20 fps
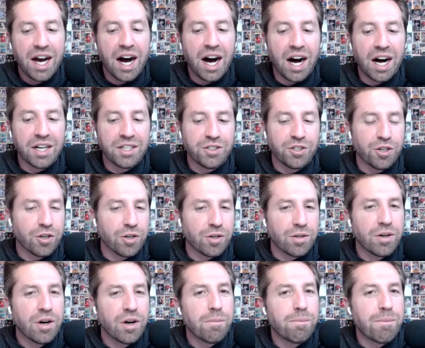under
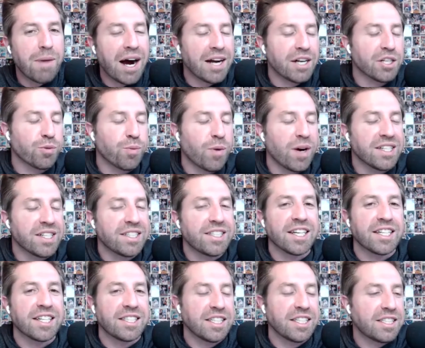
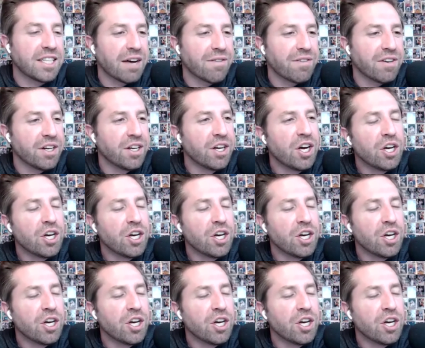-167.